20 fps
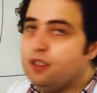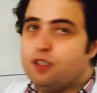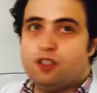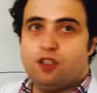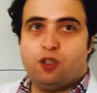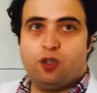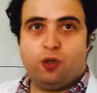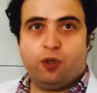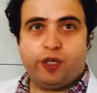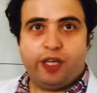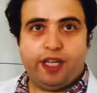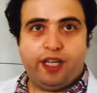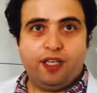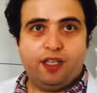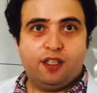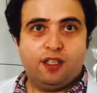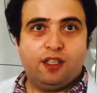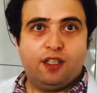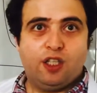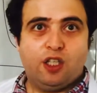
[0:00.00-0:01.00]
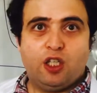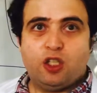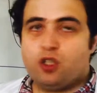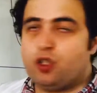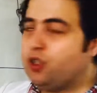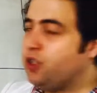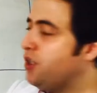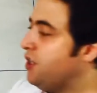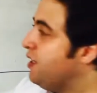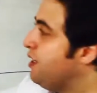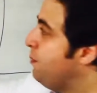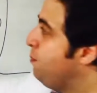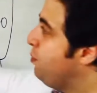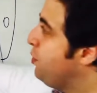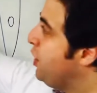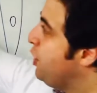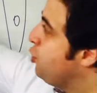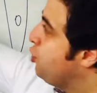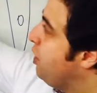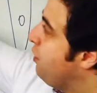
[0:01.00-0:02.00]
Okay? So this is the
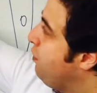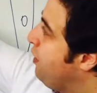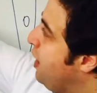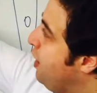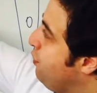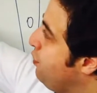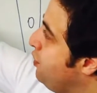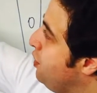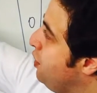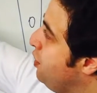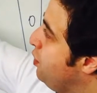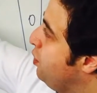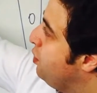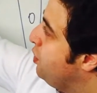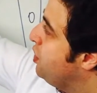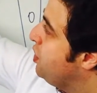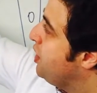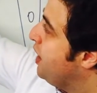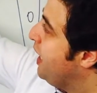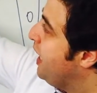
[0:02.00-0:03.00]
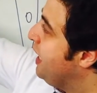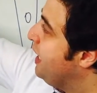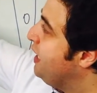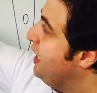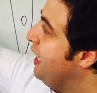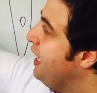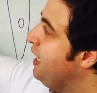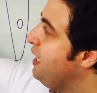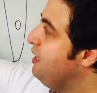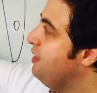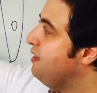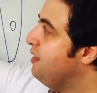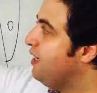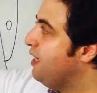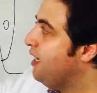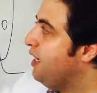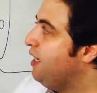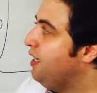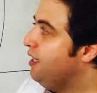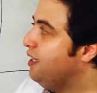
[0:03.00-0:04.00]
pressure of afterload, is again
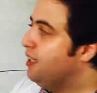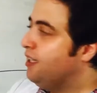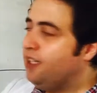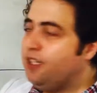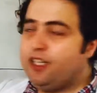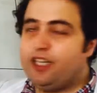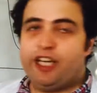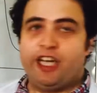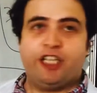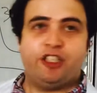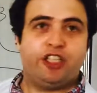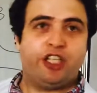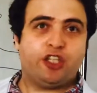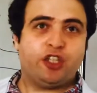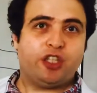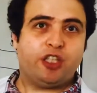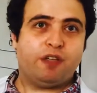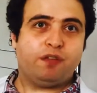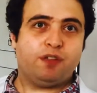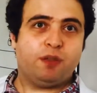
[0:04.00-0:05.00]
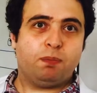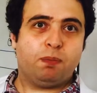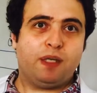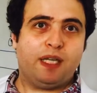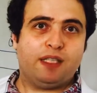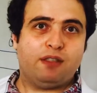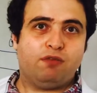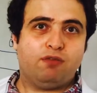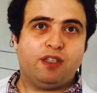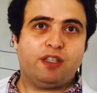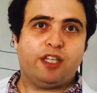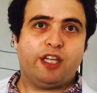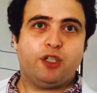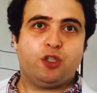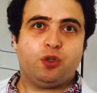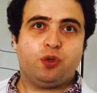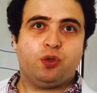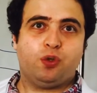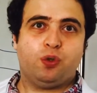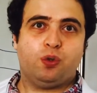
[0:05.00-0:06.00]
the ejection of the blood. What I
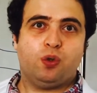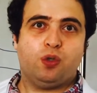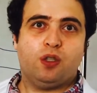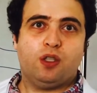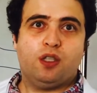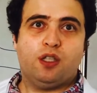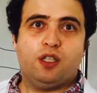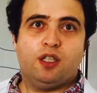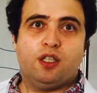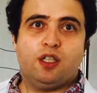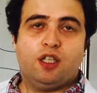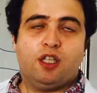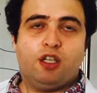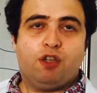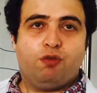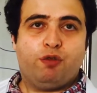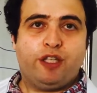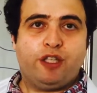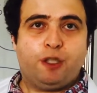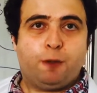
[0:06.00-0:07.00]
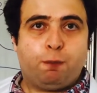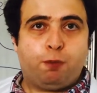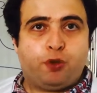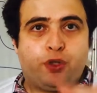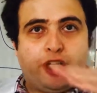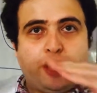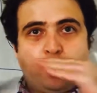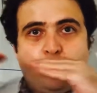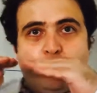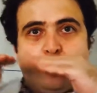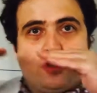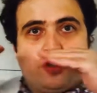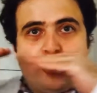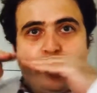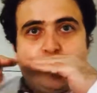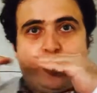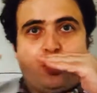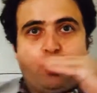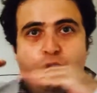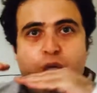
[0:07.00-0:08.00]
should do? When the pressure
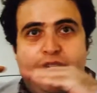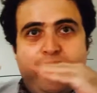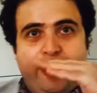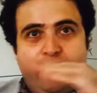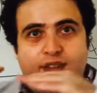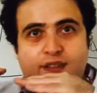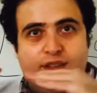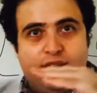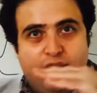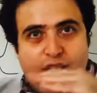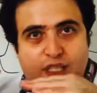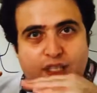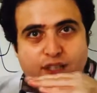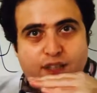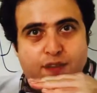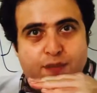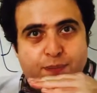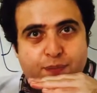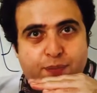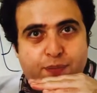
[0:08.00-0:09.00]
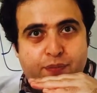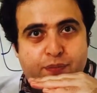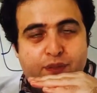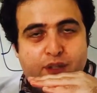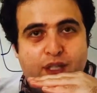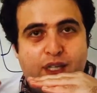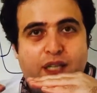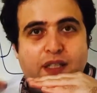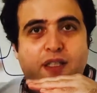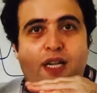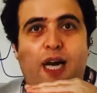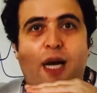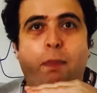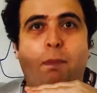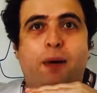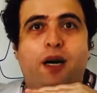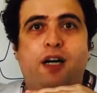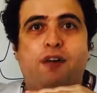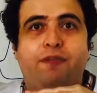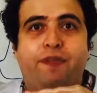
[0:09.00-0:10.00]
reach to 80 and
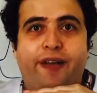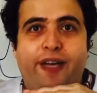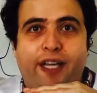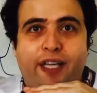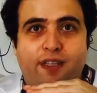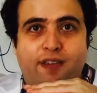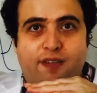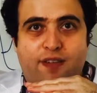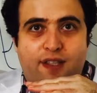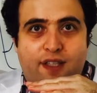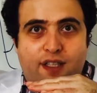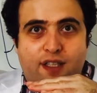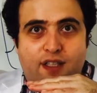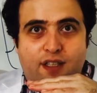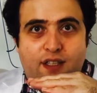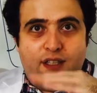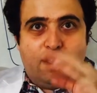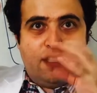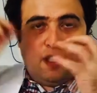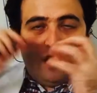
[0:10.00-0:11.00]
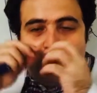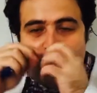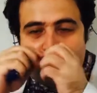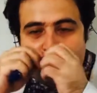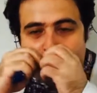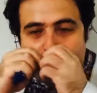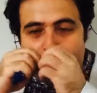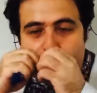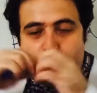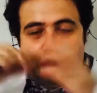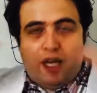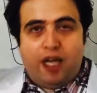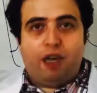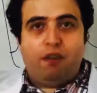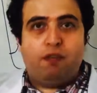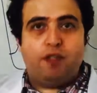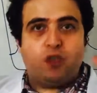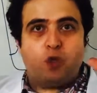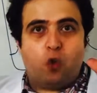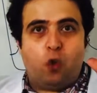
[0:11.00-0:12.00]
above 80, its valve
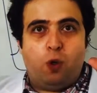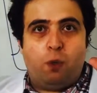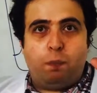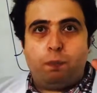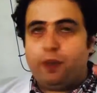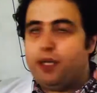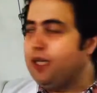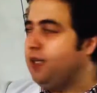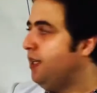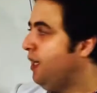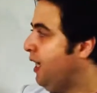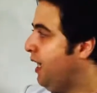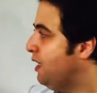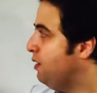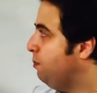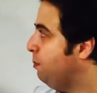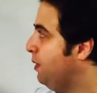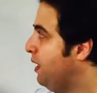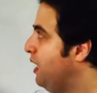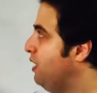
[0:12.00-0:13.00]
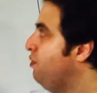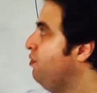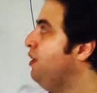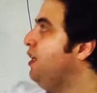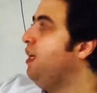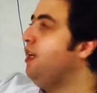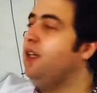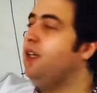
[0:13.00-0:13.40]
is open and blood will